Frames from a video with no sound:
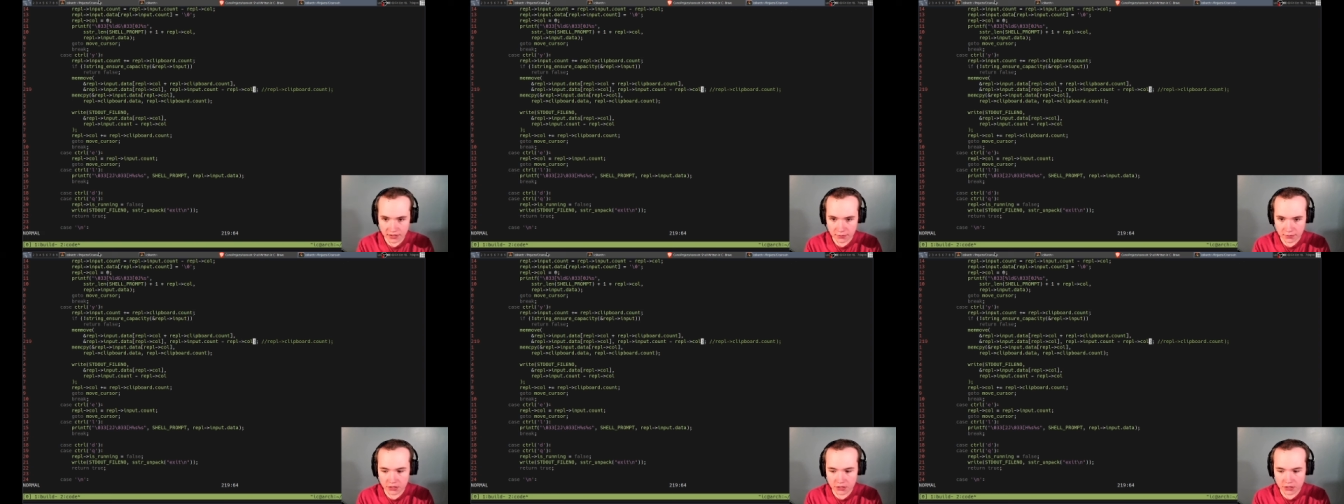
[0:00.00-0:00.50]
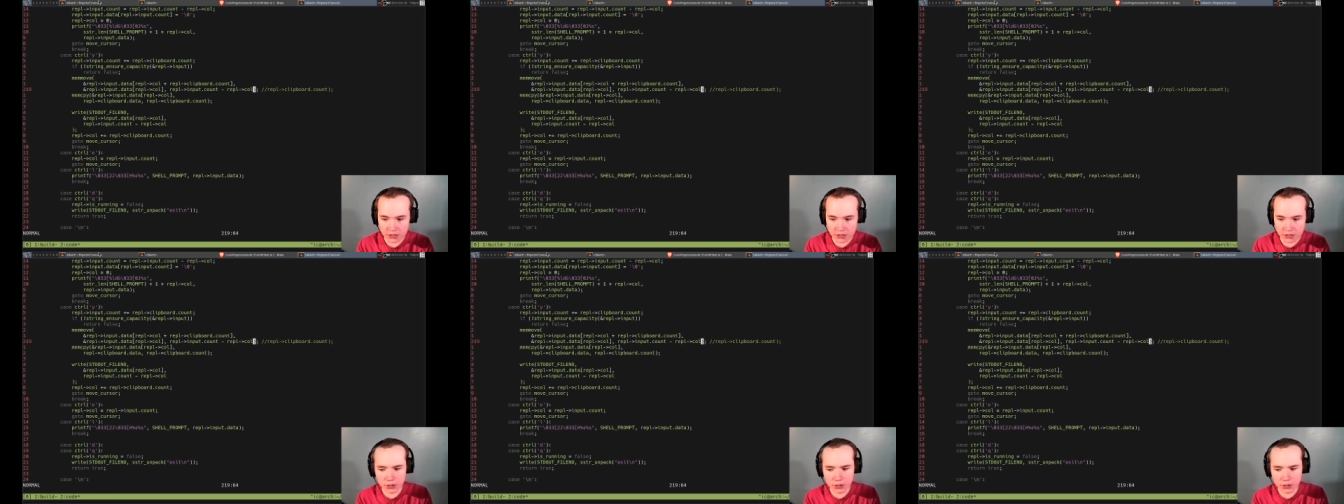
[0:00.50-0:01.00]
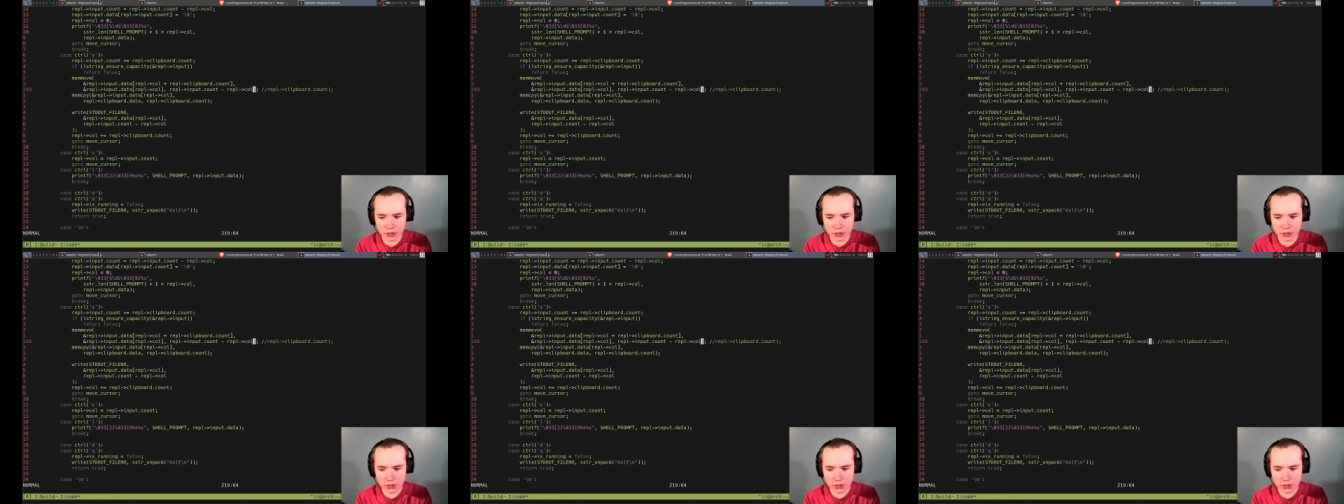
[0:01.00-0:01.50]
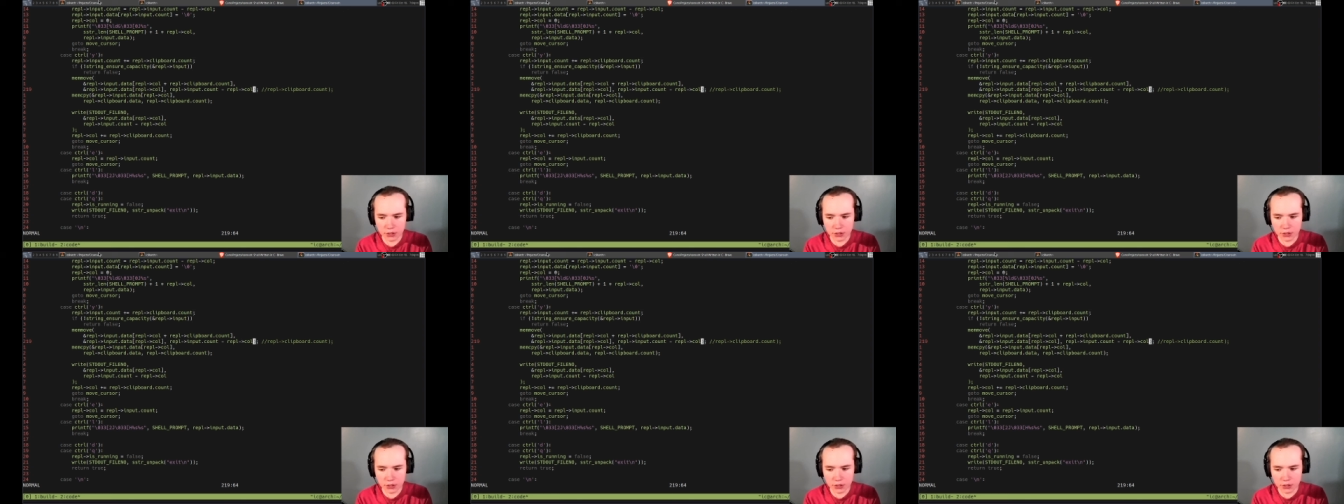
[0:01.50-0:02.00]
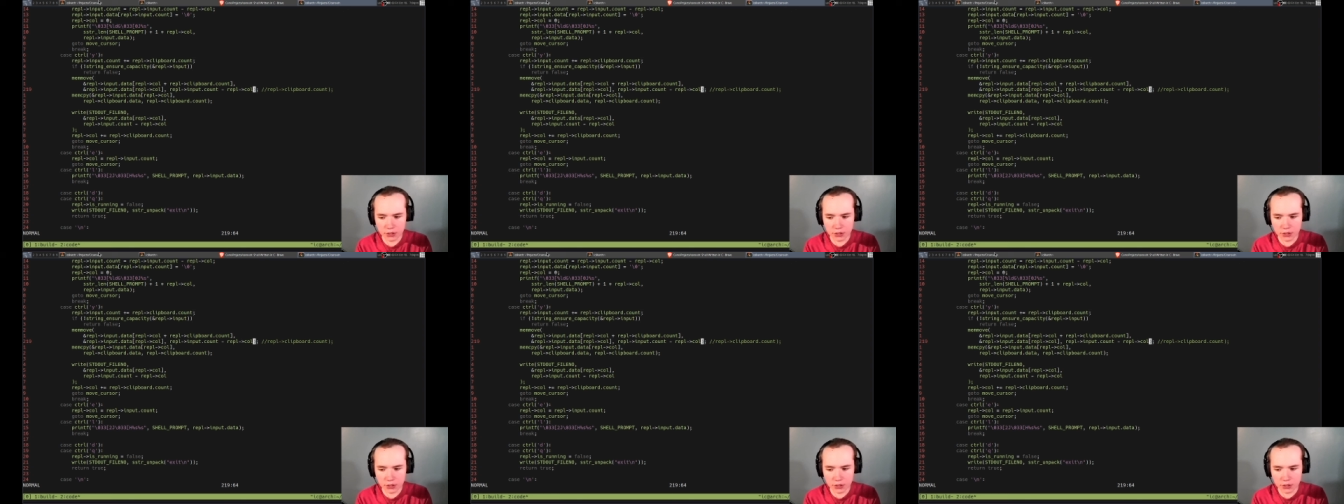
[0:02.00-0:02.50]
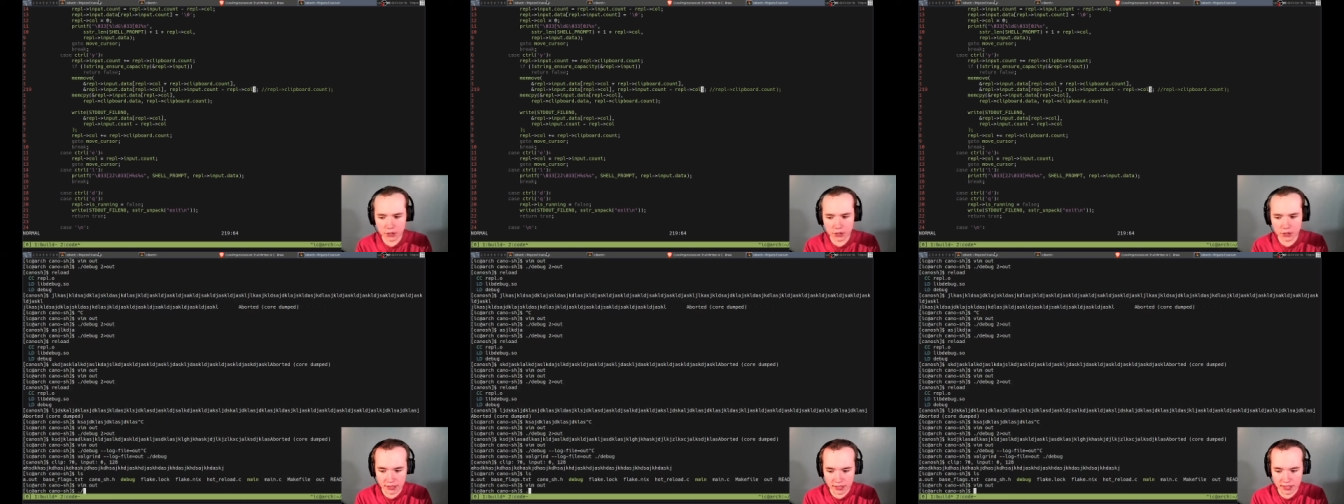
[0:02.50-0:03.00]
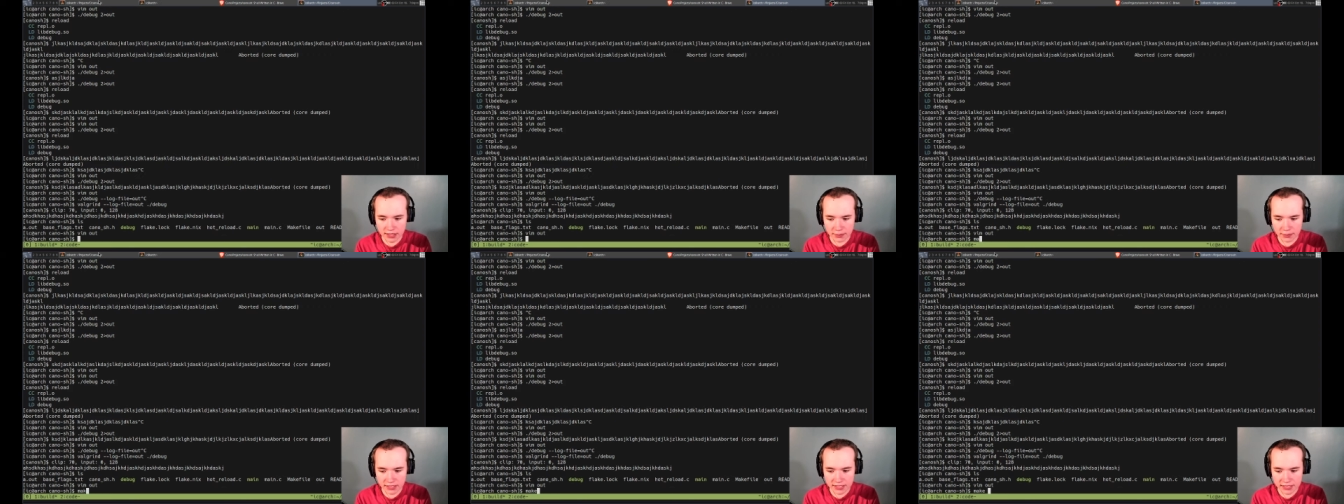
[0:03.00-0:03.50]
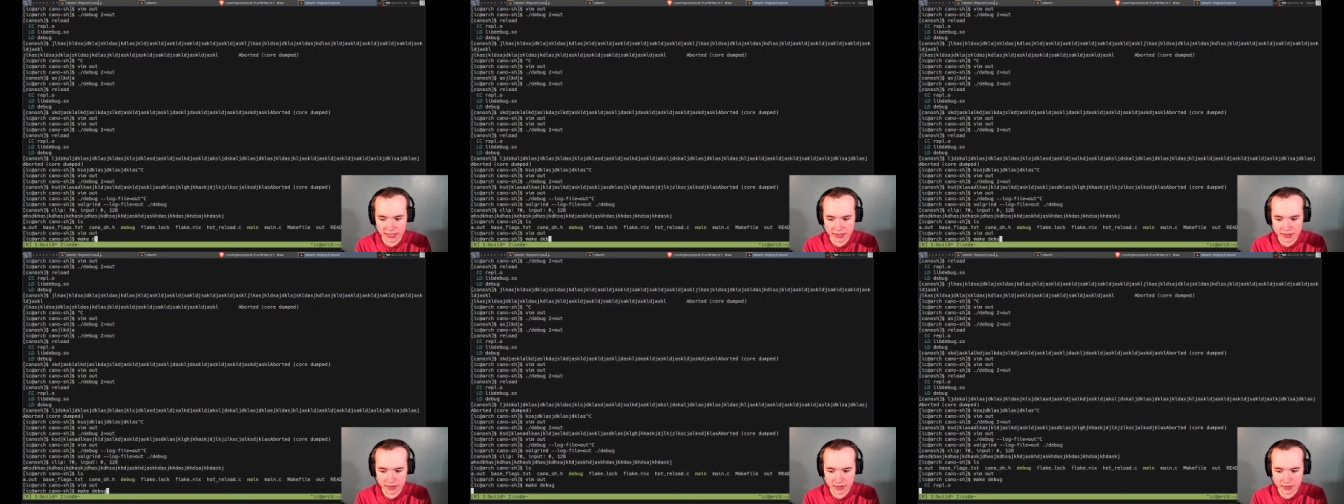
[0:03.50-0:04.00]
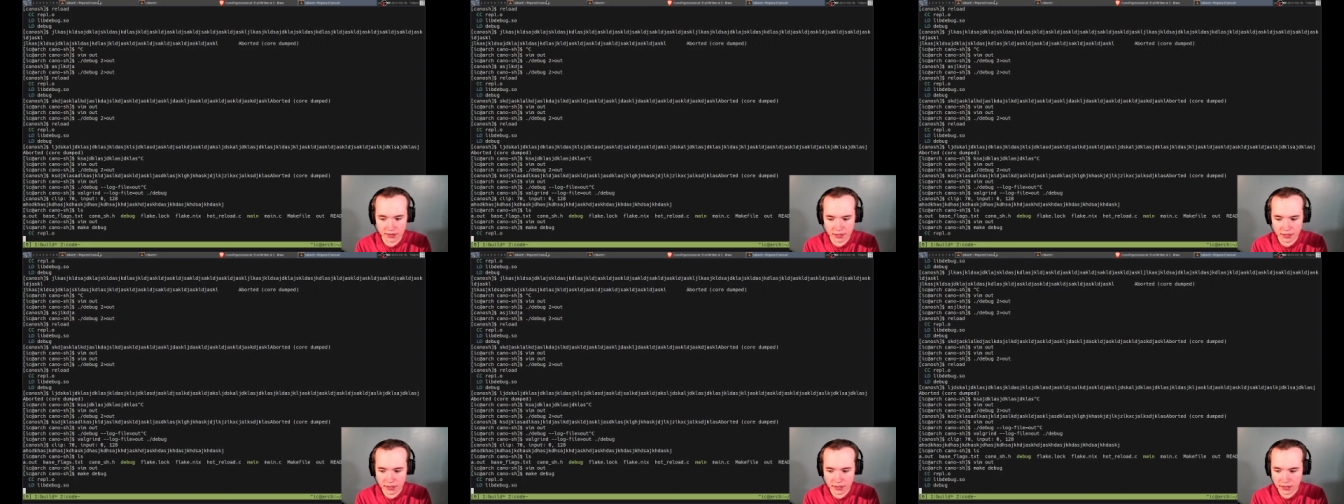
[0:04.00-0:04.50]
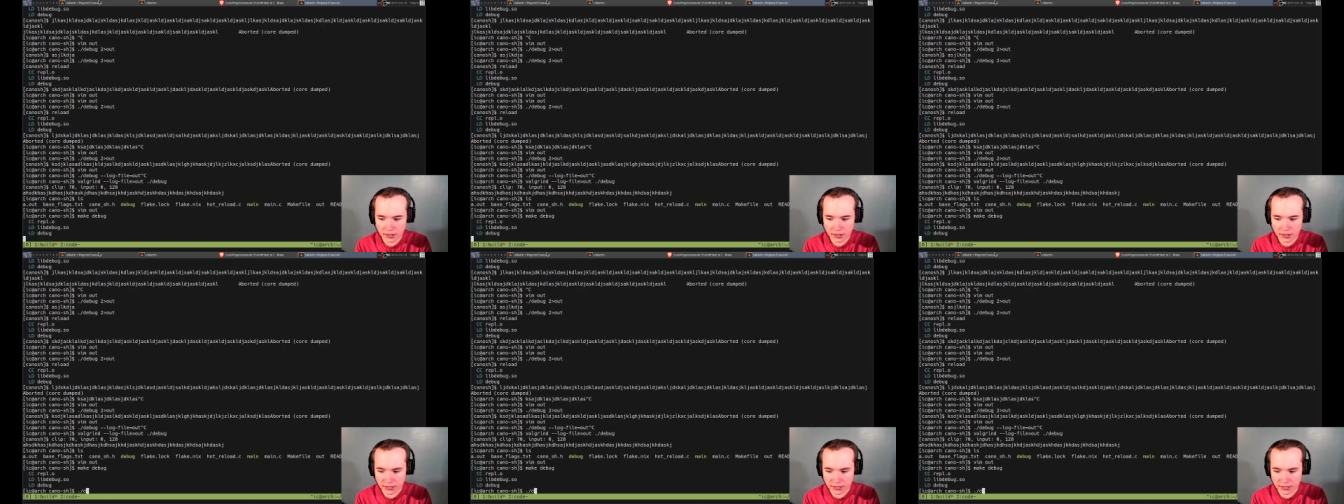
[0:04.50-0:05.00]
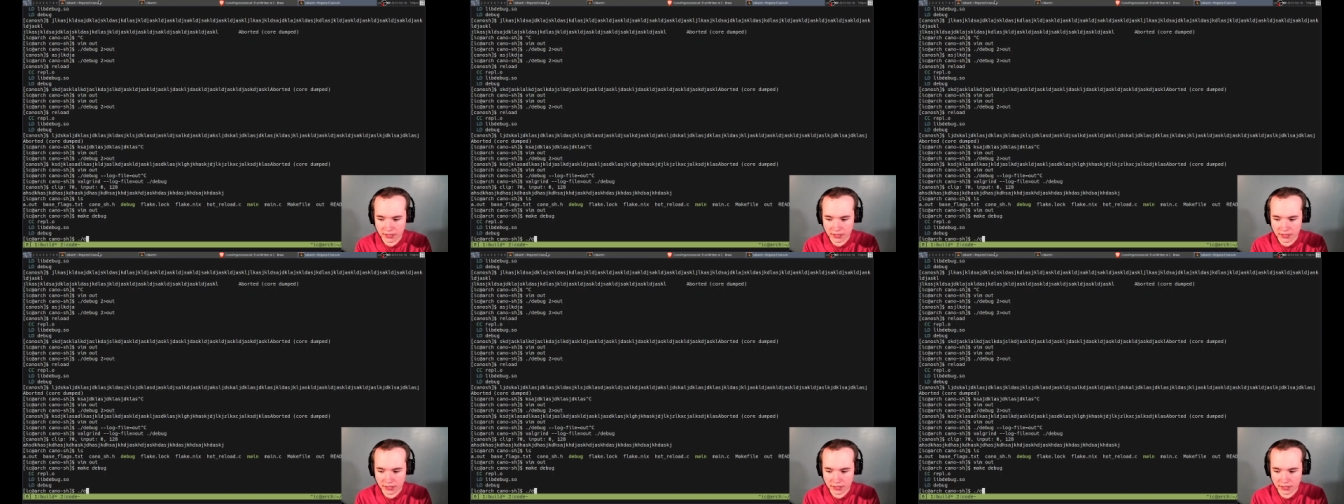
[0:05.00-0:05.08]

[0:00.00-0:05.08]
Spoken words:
You don't need anything else other than that, right? So I think that makes sense. Does it compile?